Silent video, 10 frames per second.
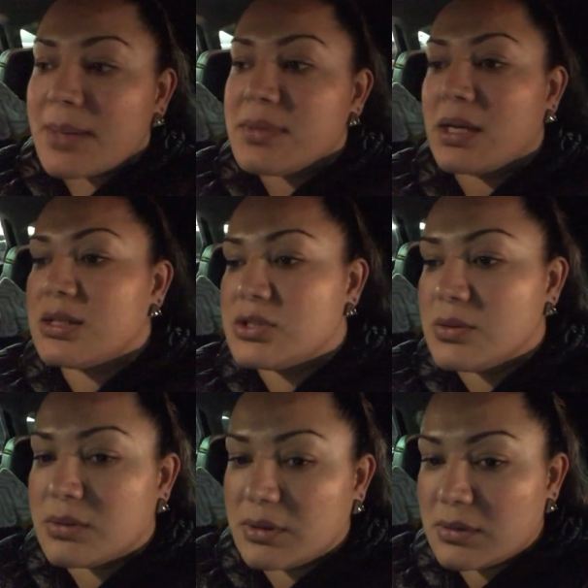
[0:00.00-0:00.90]
I'm like,
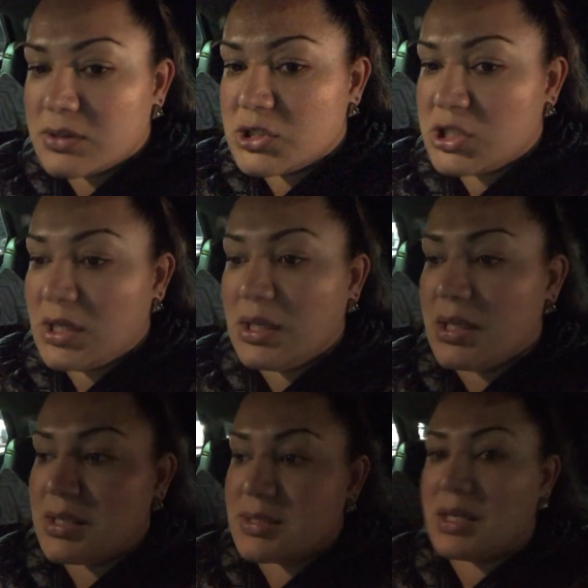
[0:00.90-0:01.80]
dude, she
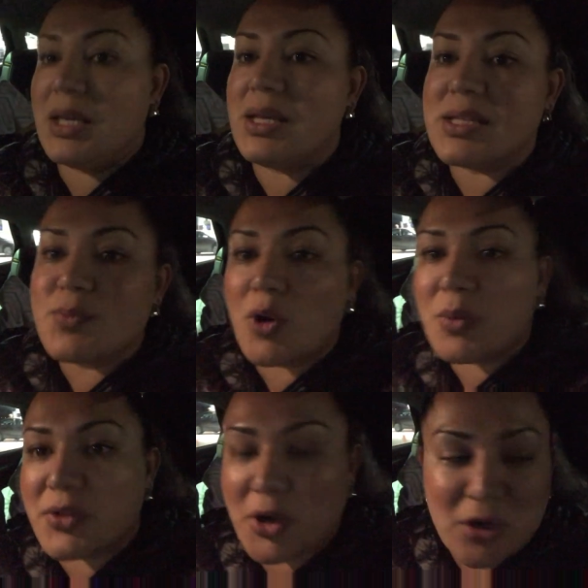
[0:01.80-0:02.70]
eats, he eats more
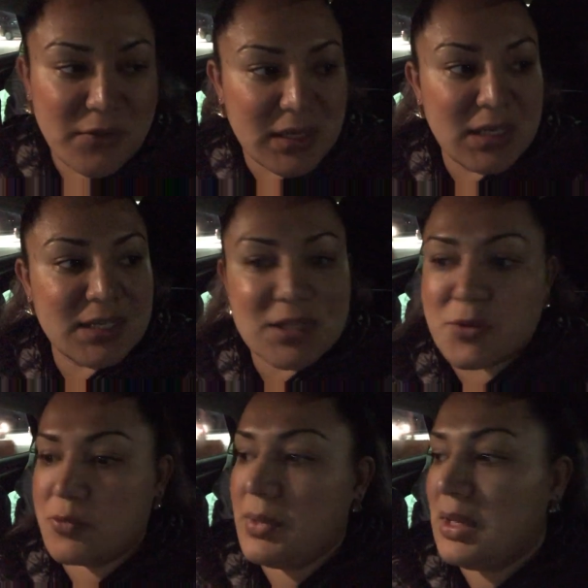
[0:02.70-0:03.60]
with her than he does
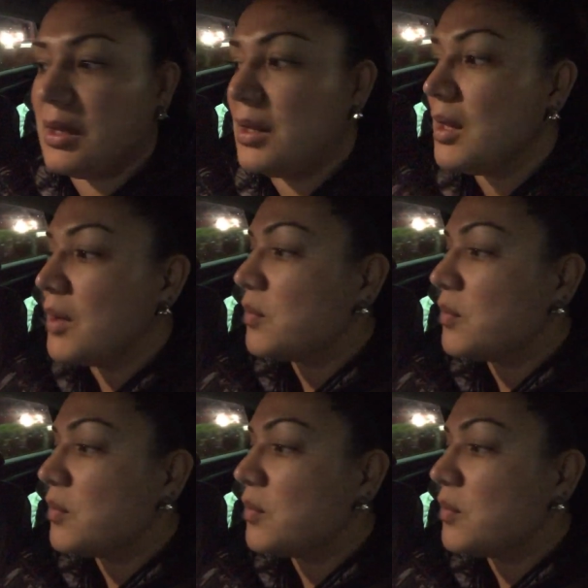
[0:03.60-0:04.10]
with me,